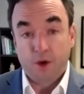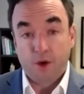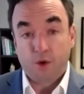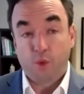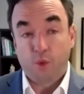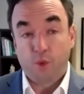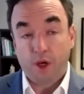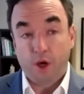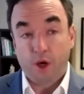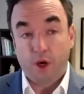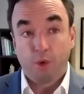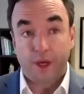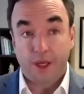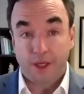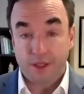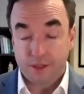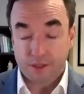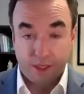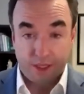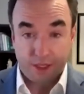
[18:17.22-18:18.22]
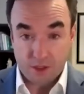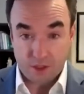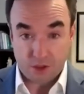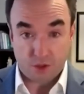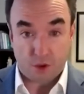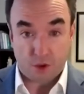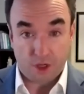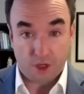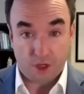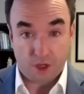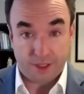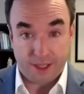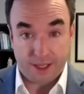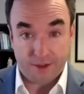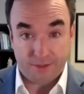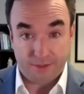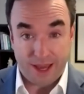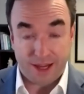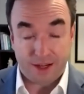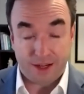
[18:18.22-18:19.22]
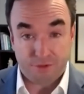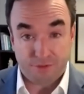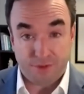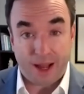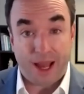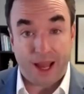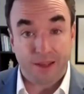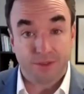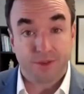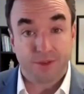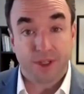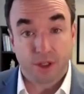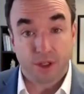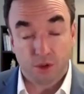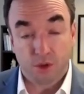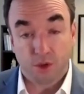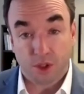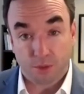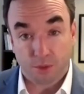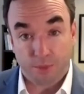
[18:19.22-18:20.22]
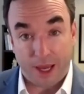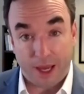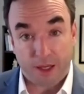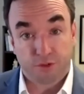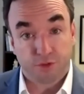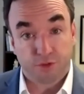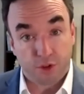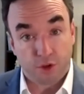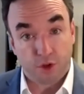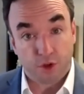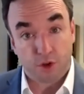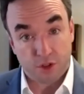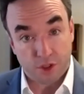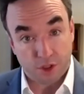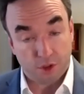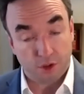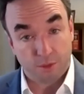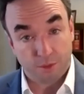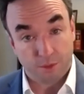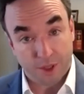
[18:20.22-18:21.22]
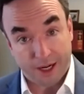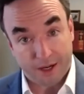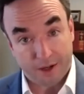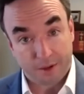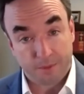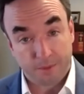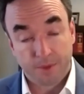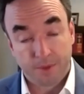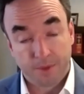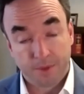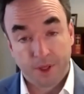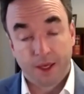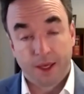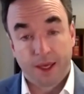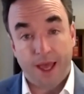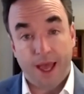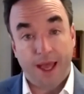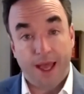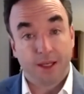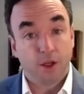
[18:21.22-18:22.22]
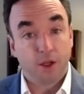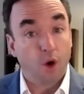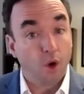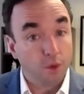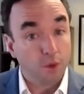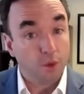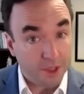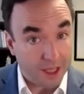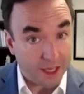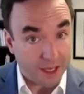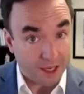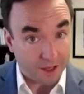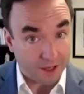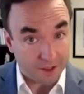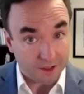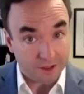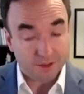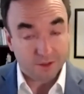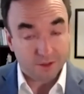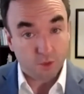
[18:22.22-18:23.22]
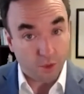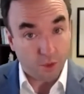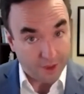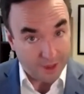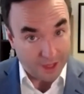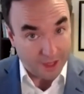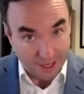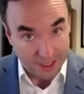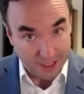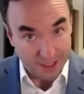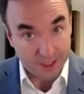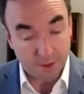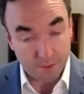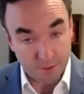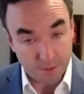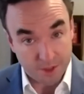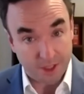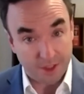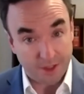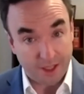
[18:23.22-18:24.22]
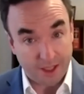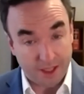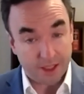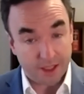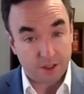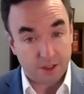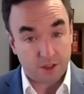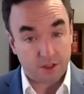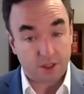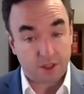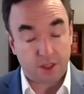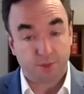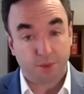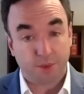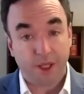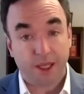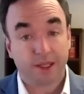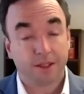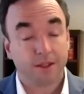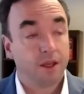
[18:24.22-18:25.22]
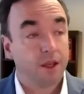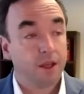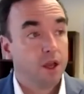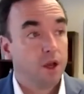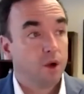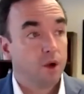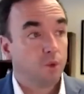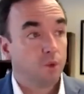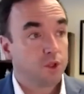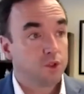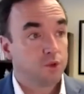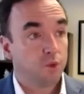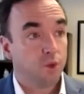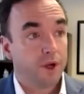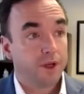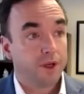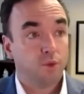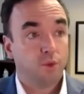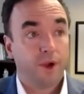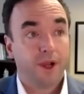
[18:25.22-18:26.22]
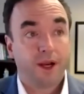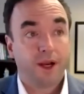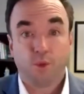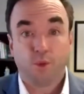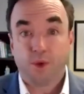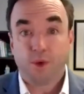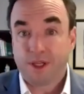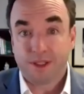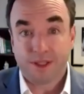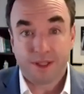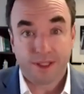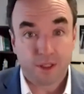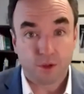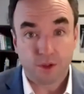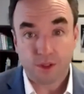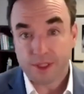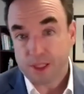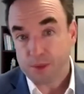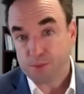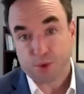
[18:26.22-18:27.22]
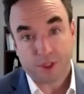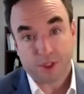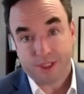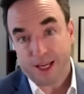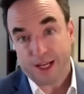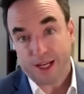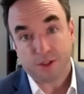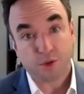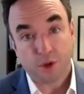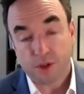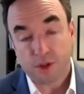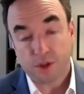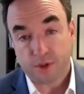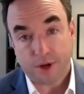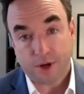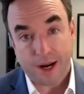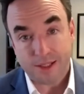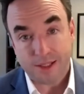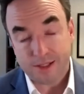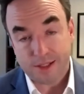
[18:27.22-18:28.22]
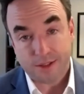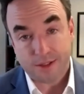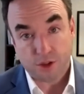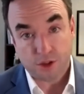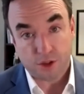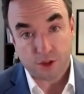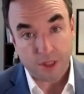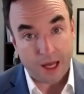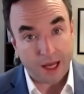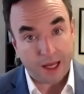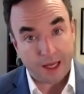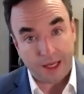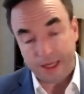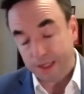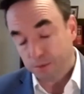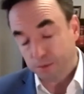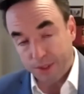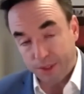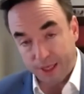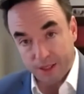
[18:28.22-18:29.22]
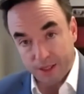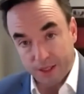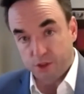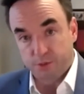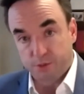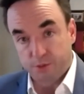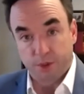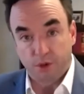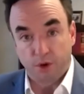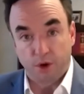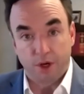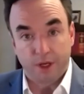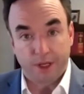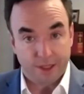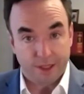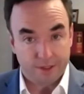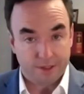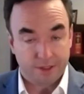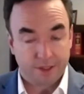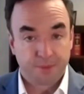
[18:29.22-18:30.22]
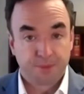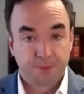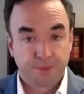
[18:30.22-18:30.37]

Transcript: We always and historically have had a 5-year look-back for nursing home care. And home care, where the aid comes in, like I just explained, was one where we could literally protect all of our assets in July and be eligible in August.